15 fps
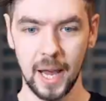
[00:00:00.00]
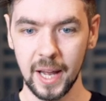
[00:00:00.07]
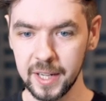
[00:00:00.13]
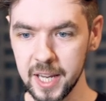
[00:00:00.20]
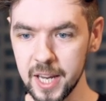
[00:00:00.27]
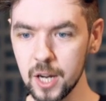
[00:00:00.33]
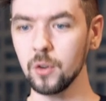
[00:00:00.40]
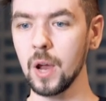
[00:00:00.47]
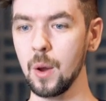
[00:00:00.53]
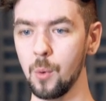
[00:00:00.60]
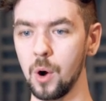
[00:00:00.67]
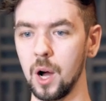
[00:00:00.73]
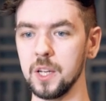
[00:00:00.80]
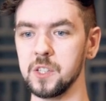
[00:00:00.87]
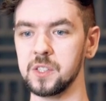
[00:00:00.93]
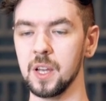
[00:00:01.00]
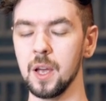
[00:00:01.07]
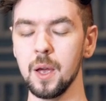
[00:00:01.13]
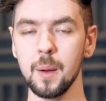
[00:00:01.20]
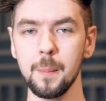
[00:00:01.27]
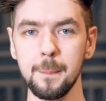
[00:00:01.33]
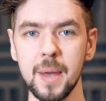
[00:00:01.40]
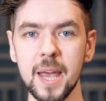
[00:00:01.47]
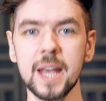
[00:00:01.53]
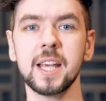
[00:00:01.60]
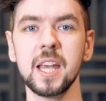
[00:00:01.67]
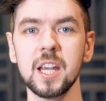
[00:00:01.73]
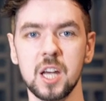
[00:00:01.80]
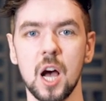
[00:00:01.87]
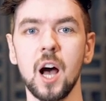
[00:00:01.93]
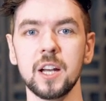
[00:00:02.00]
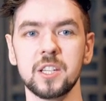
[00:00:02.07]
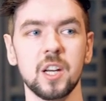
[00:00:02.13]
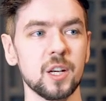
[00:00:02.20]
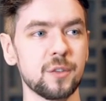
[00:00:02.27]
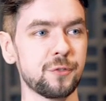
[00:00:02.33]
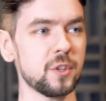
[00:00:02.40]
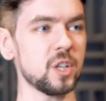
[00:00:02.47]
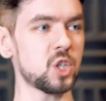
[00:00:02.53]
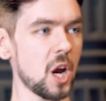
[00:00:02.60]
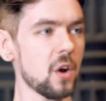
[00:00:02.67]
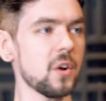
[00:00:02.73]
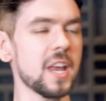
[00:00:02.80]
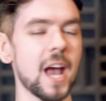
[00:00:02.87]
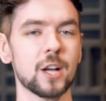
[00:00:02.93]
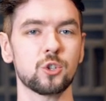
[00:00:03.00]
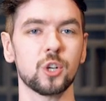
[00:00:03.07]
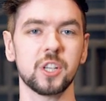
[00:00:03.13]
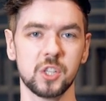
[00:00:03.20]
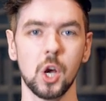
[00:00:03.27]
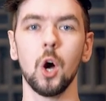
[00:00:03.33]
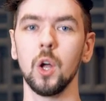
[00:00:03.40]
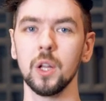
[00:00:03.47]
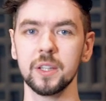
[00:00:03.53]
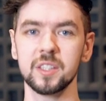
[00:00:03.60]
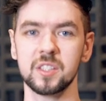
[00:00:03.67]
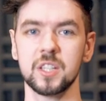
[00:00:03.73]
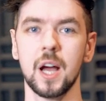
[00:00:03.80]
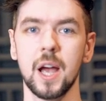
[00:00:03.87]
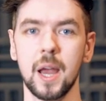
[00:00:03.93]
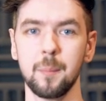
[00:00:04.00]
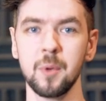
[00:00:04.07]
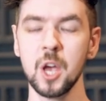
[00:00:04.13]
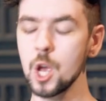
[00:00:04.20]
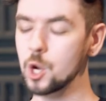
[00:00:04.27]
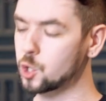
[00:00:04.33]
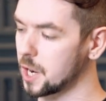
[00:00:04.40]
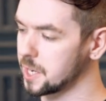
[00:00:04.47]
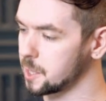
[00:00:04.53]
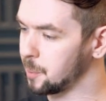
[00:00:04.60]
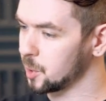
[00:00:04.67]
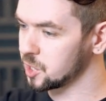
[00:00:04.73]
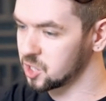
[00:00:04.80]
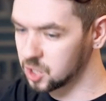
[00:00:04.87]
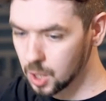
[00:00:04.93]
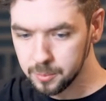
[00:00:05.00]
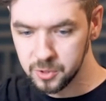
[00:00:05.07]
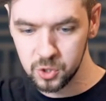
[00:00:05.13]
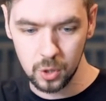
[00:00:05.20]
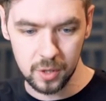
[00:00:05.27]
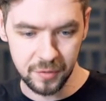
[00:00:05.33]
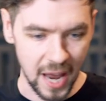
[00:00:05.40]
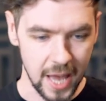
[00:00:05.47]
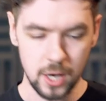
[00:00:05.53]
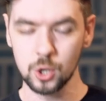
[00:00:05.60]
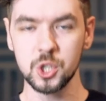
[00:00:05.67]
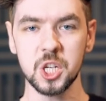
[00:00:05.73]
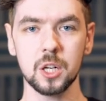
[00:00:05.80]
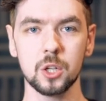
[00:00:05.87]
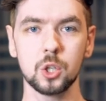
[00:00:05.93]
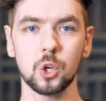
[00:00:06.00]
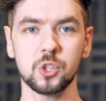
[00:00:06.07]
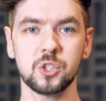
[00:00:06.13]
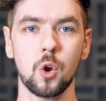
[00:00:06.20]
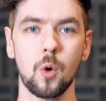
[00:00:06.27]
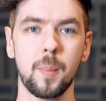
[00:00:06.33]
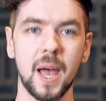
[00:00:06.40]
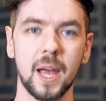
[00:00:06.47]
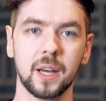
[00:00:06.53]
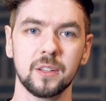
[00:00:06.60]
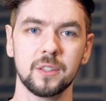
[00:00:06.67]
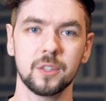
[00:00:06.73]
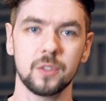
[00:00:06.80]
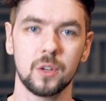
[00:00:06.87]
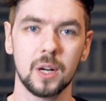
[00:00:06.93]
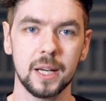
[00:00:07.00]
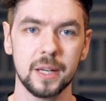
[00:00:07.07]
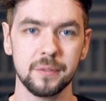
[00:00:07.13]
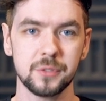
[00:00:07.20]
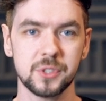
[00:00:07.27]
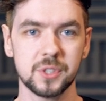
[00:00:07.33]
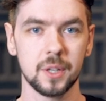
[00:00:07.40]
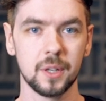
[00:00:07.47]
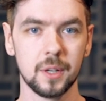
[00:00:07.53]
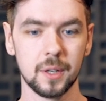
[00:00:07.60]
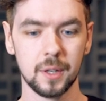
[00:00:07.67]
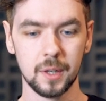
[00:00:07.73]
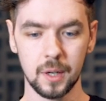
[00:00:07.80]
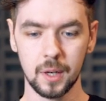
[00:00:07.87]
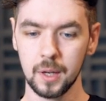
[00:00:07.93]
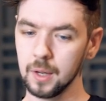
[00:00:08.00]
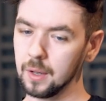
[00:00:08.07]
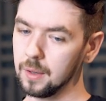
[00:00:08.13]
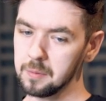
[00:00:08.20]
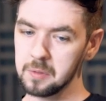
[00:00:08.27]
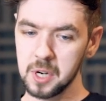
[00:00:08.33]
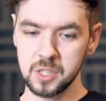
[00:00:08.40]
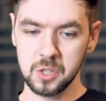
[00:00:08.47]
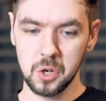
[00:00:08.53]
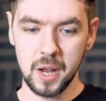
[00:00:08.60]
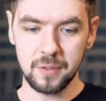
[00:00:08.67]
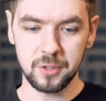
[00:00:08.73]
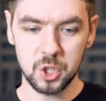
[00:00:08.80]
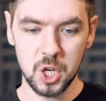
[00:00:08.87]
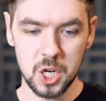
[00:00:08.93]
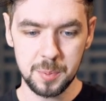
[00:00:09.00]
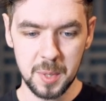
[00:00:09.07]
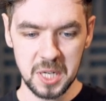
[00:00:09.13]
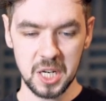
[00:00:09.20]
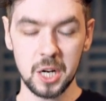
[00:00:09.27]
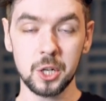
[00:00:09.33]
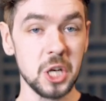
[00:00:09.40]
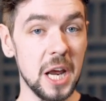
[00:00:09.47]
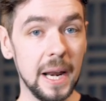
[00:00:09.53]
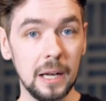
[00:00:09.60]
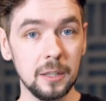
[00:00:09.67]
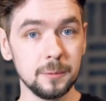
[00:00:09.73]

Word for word: And here I was, making content for the geriatrics all this time, trying to put some sort of energy and gusto back into their lives. Guess I'm gonna have to change my entire channel.